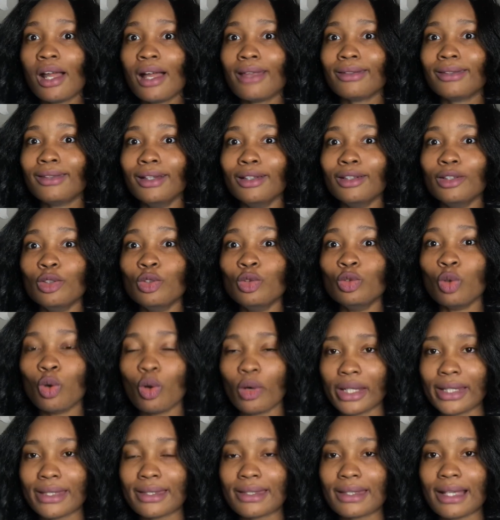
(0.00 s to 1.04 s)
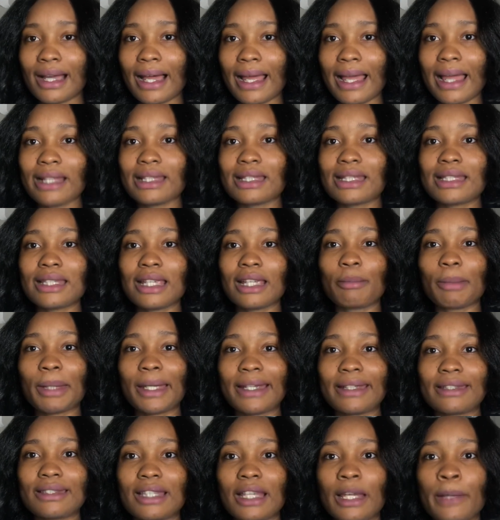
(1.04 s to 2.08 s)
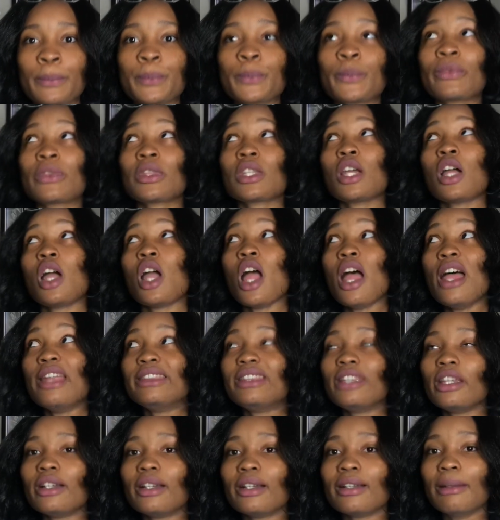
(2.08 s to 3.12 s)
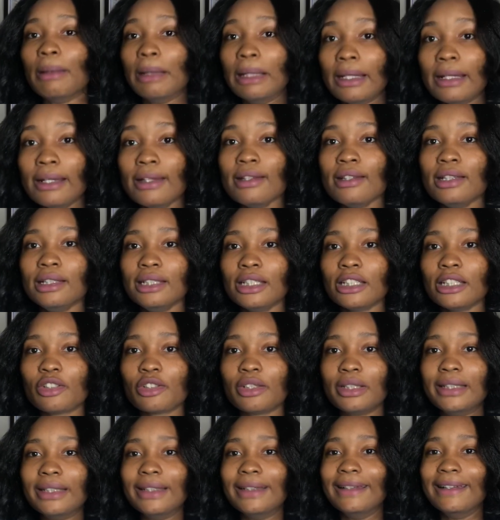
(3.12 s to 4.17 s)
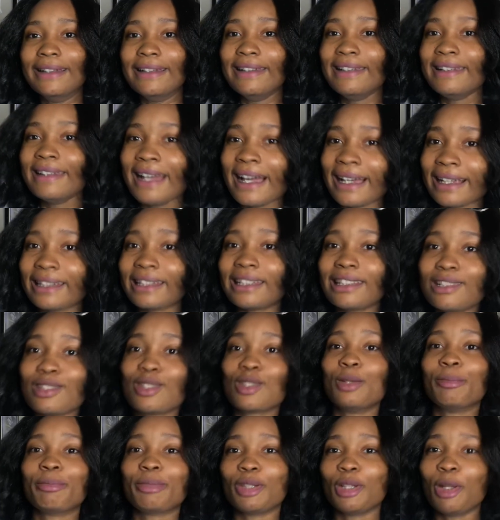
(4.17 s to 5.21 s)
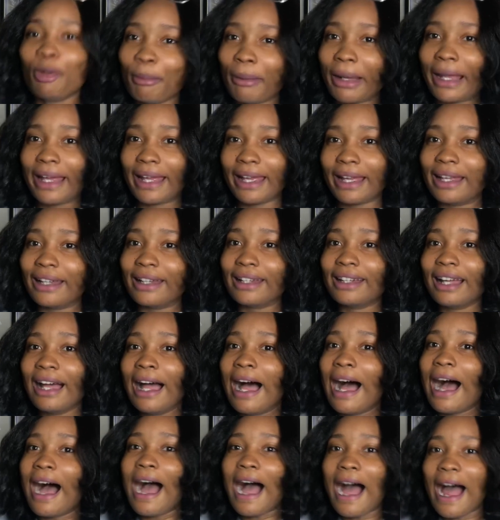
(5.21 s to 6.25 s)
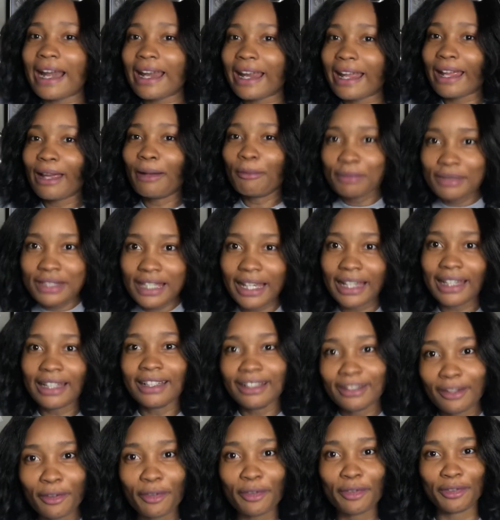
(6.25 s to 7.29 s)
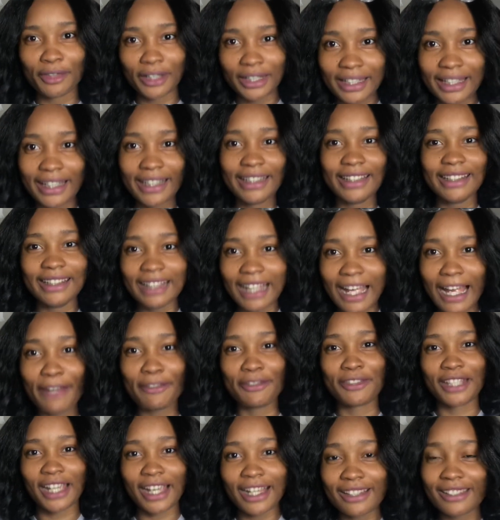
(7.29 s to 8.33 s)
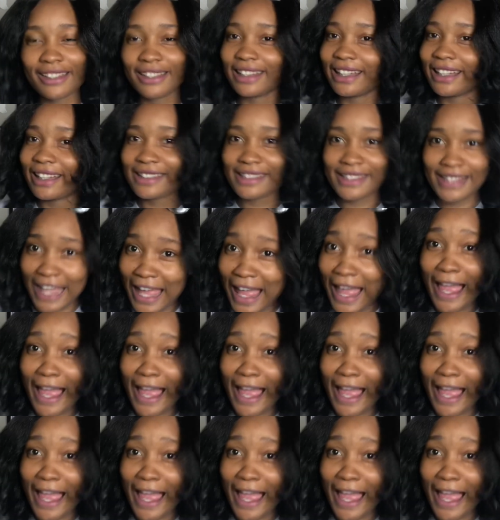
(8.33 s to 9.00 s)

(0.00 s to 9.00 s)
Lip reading: the noise. I had to take my exam. They're literally knocking something on my head, and I am taking a freaking life-changing exam.